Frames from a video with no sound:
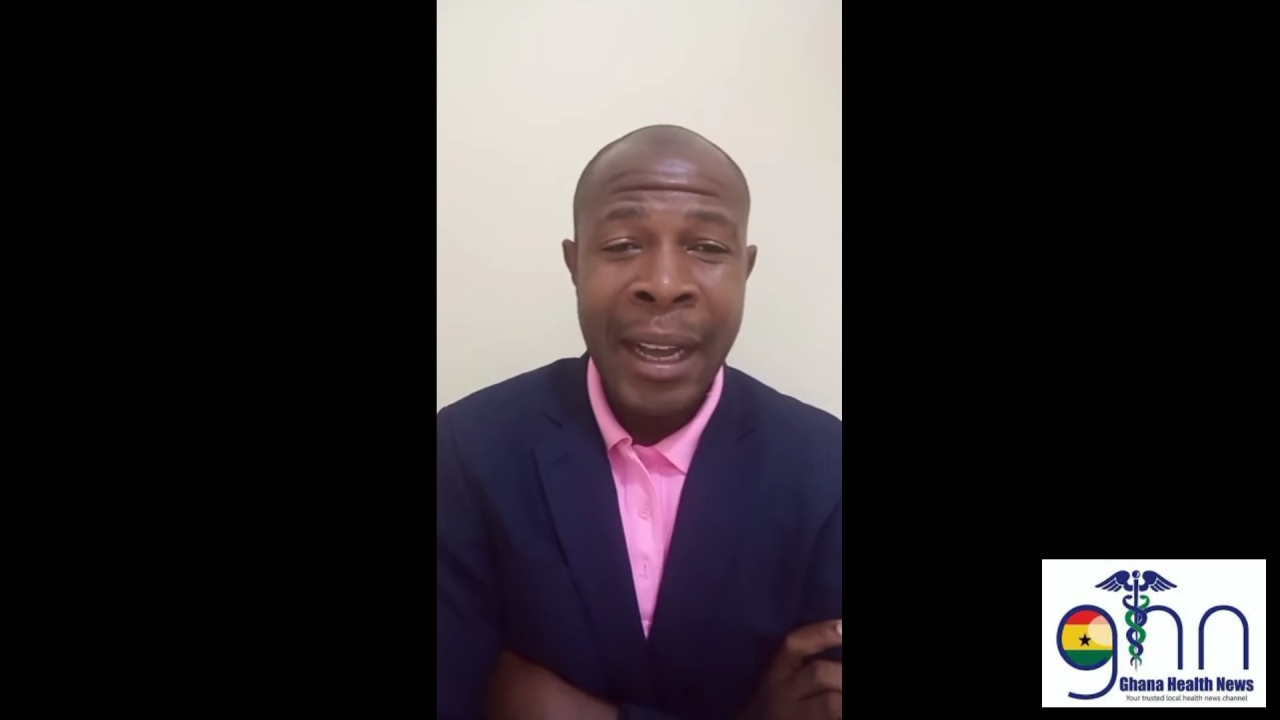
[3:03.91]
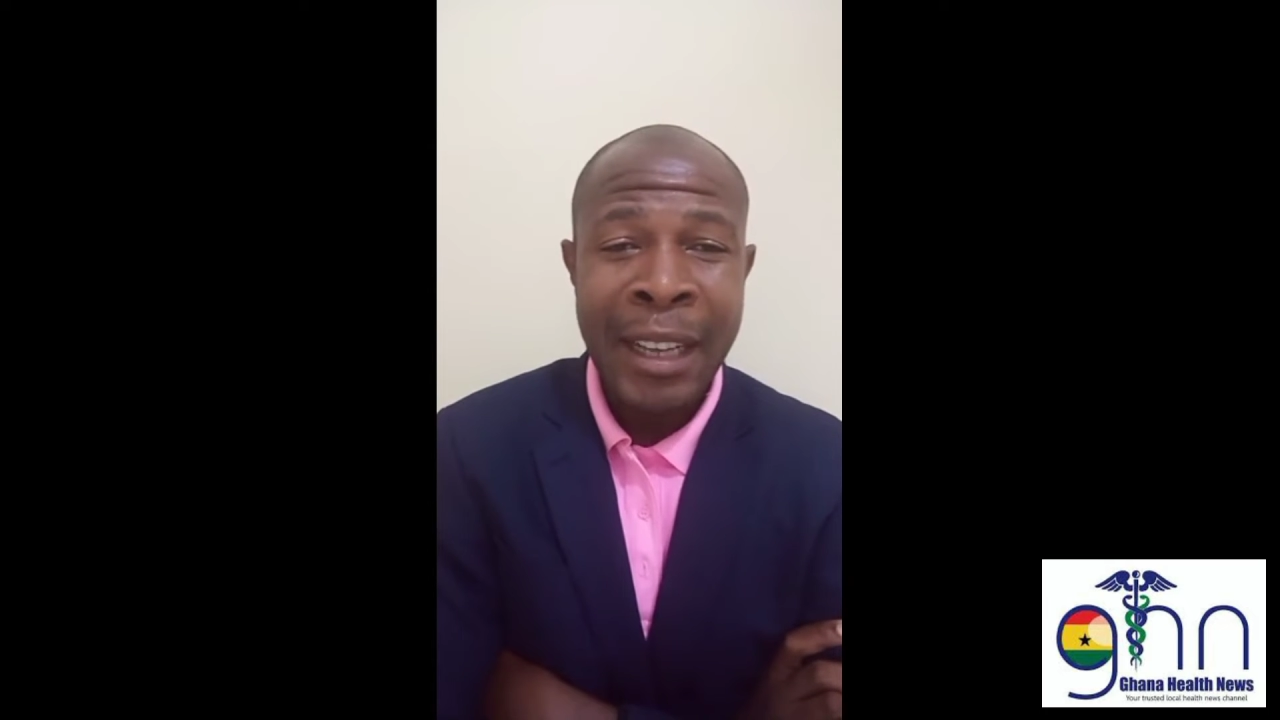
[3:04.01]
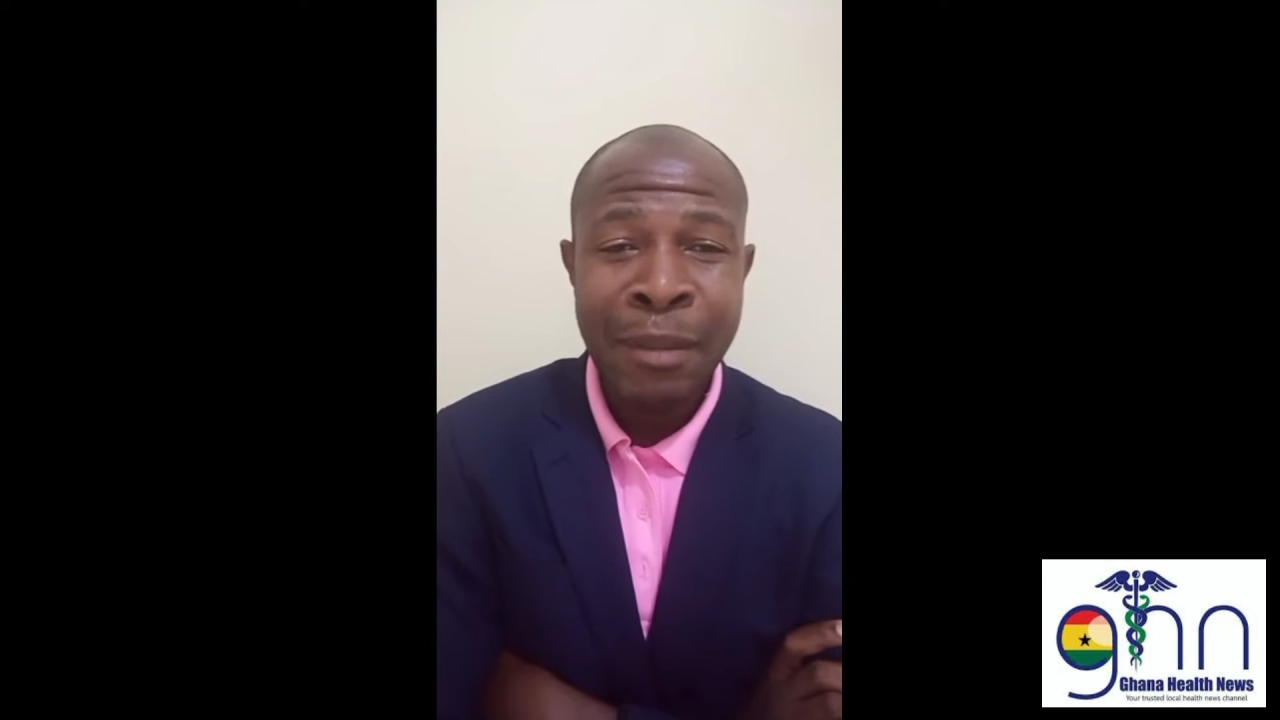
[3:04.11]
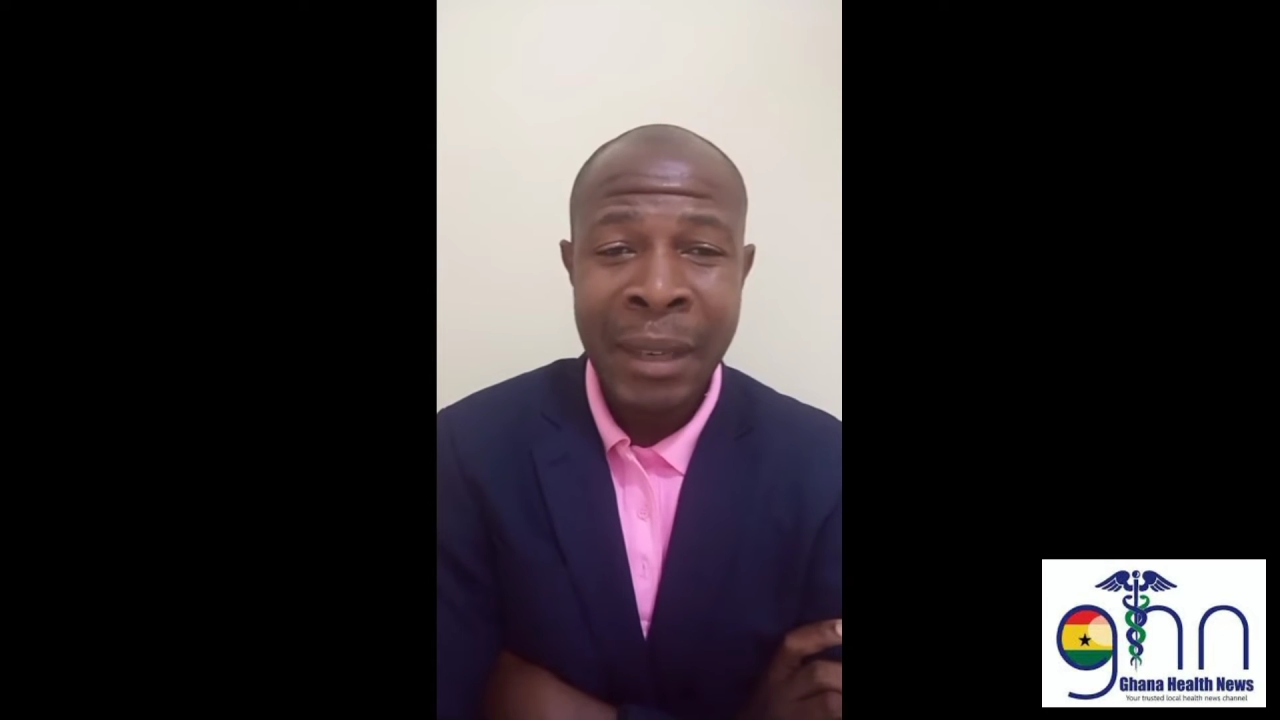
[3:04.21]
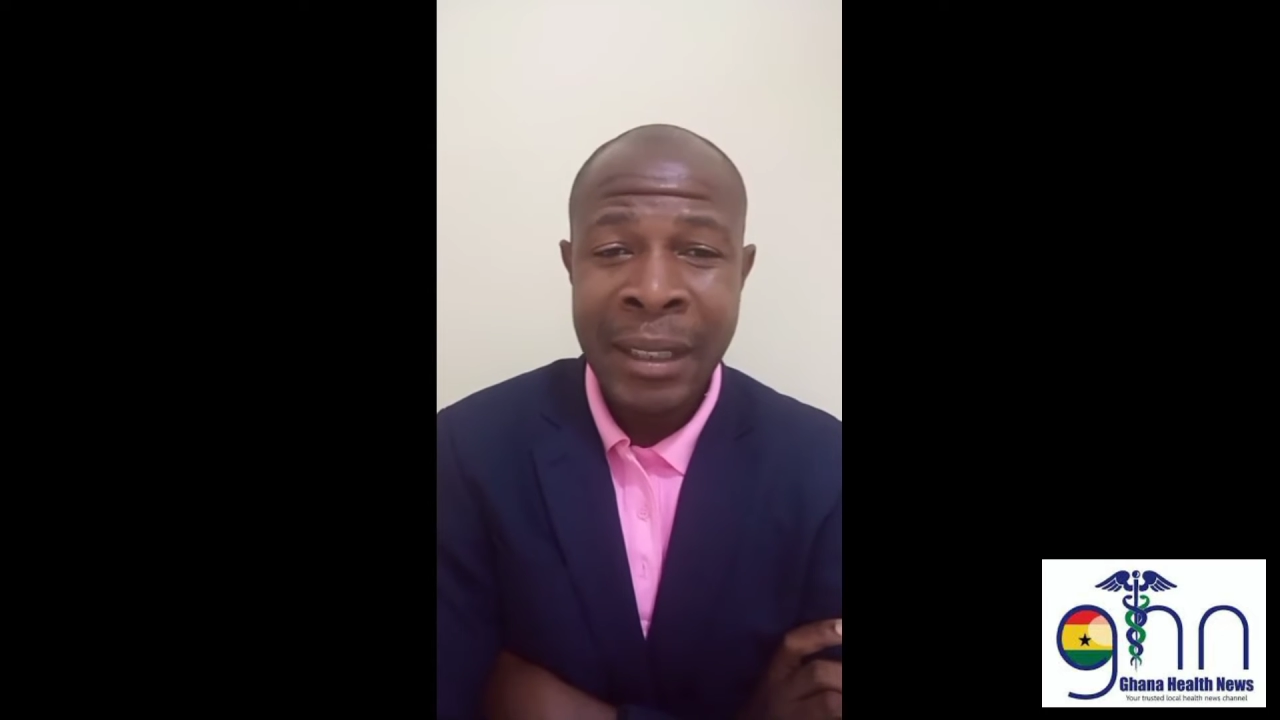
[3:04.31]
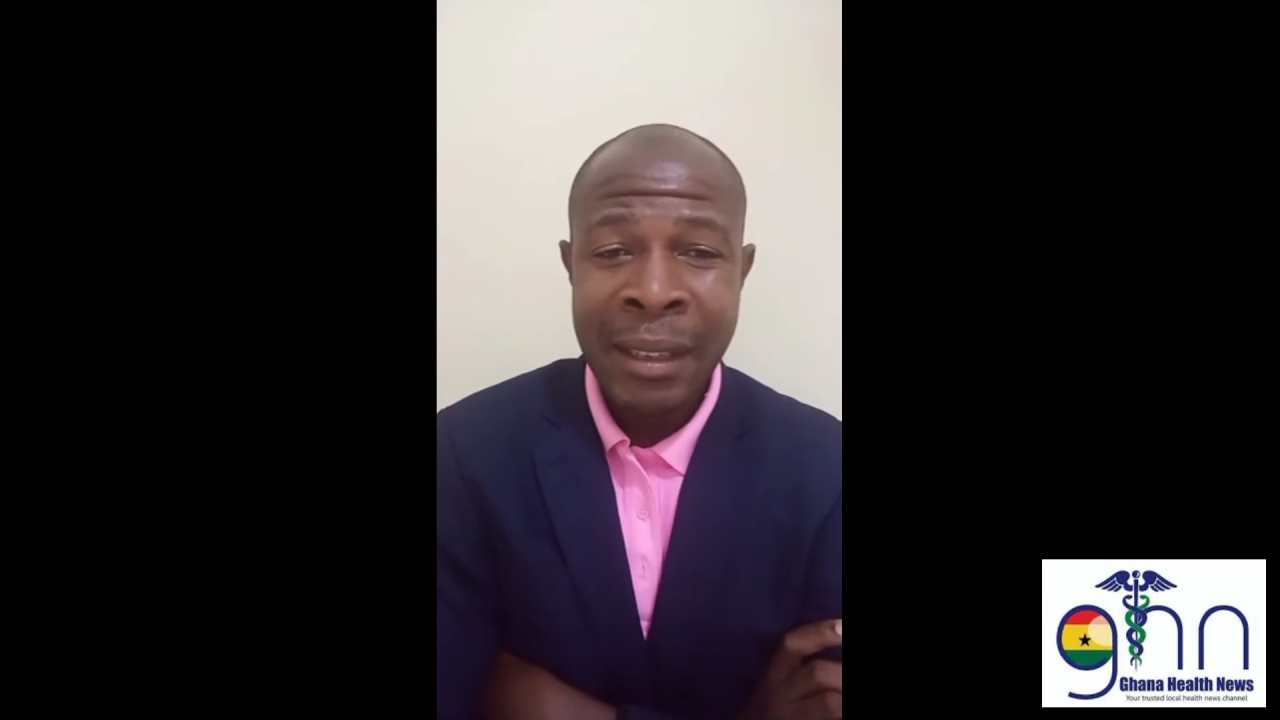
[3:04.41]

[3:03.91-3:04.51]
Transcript: as much